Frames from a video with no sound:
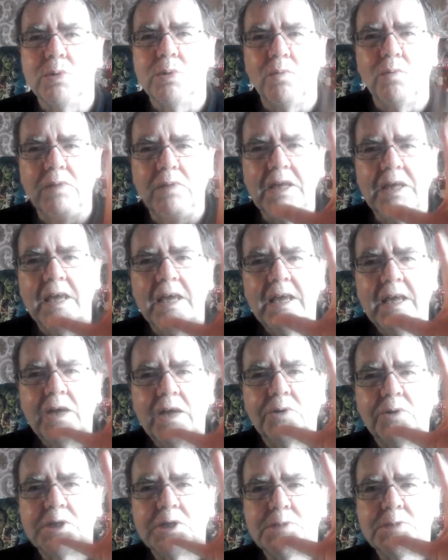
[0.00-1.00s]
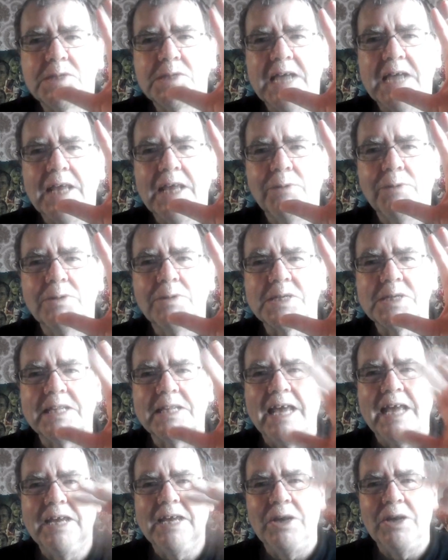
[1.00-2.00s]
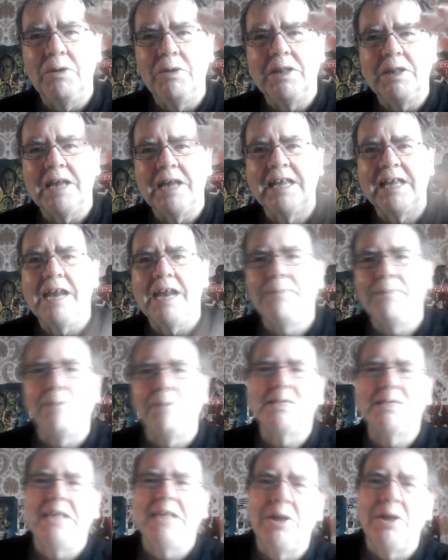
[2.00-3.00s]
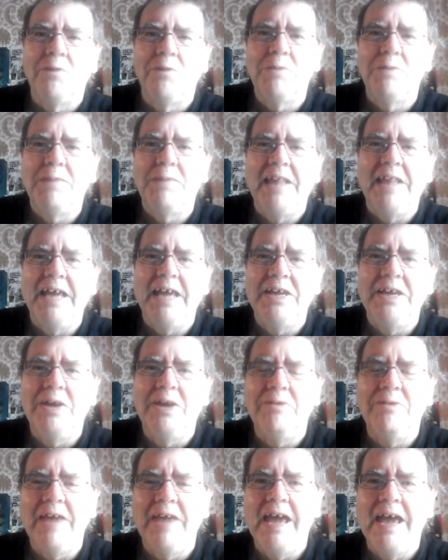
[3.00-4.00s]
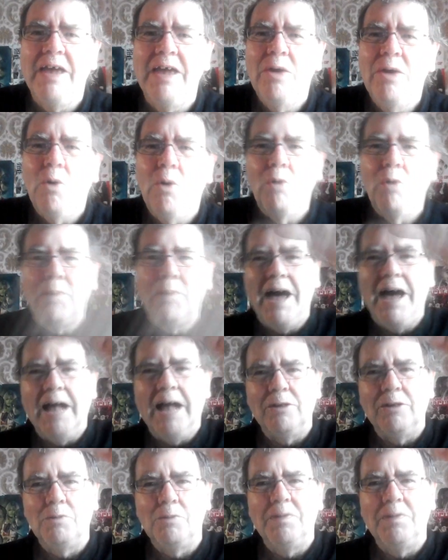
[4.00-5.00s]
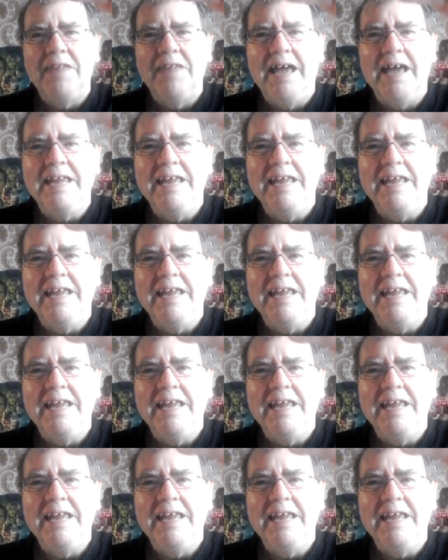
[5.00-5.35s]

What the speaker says: lovely Christmas annuals and that, you know, I get about 10 of them and that, you know, yeah, all piled up and that,